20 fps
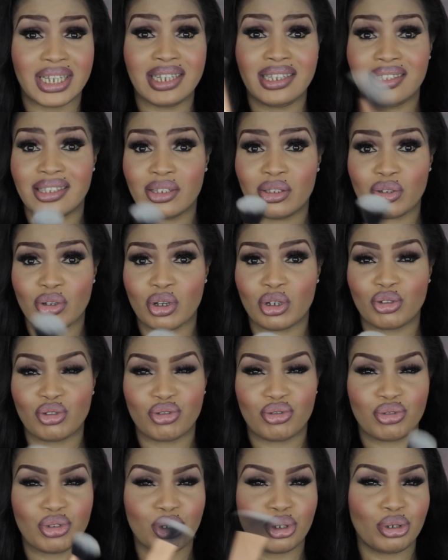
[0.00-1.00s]
easy to
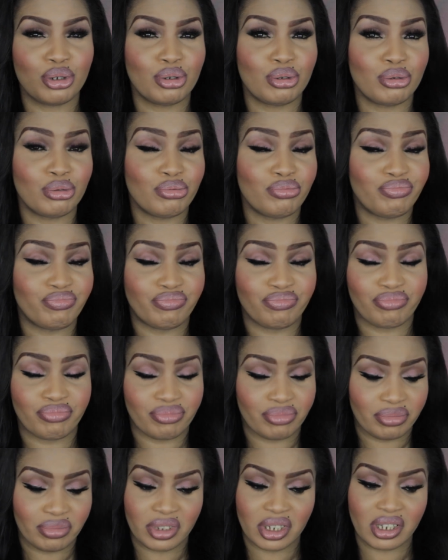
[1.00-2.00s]
control,
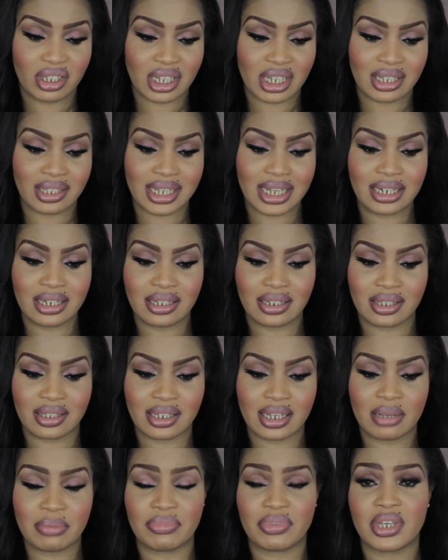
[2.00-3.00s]
does exactly the
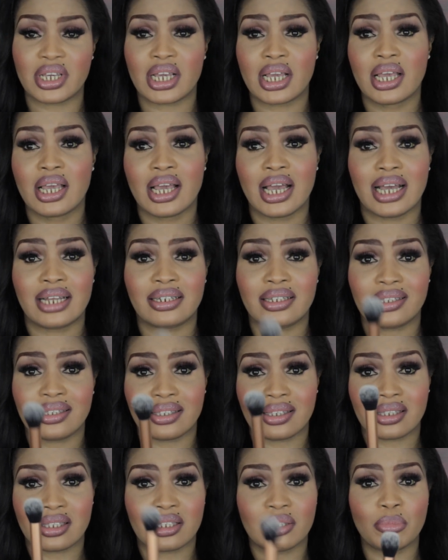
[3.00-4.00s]
same thing, and this
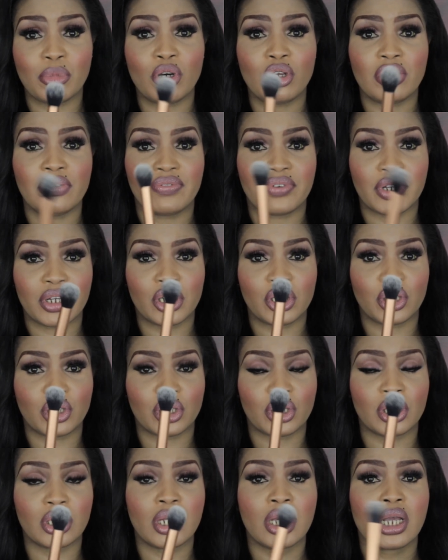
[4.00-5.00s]
is a smaller
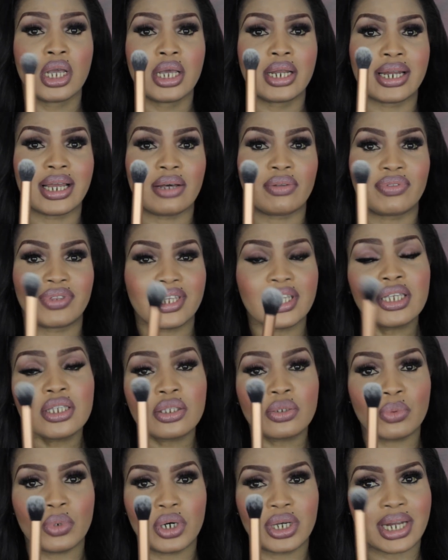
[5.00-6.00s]
version. Now
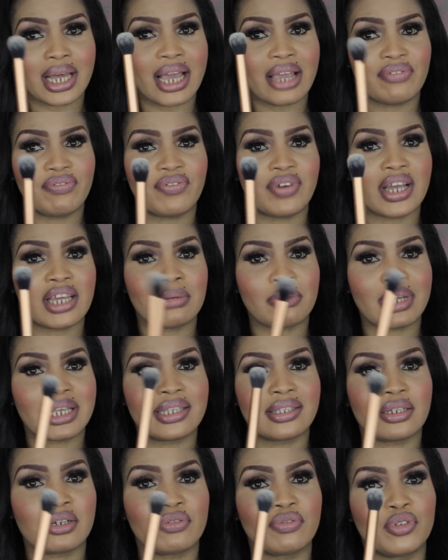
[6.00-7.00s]
this one I find
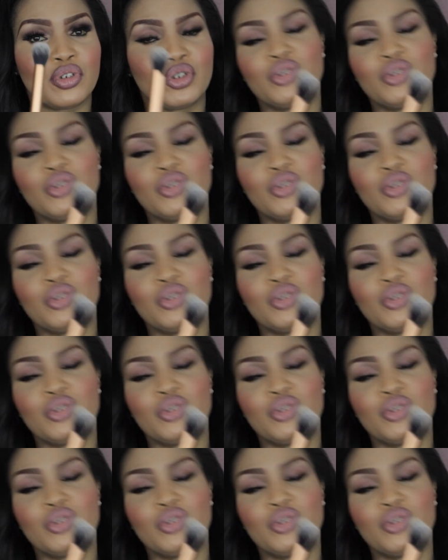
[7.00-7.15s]
myself